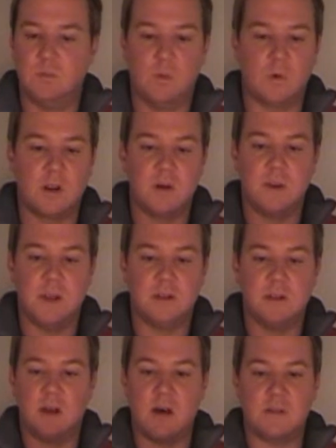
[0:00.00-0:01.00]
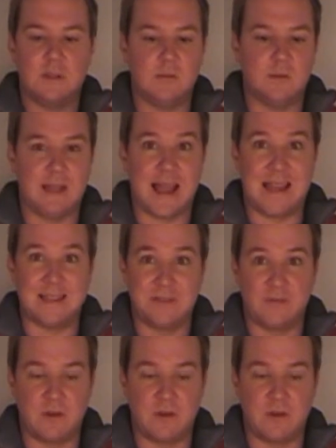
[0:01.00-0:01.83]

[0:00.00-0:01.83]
will work at a pinch and obviously will last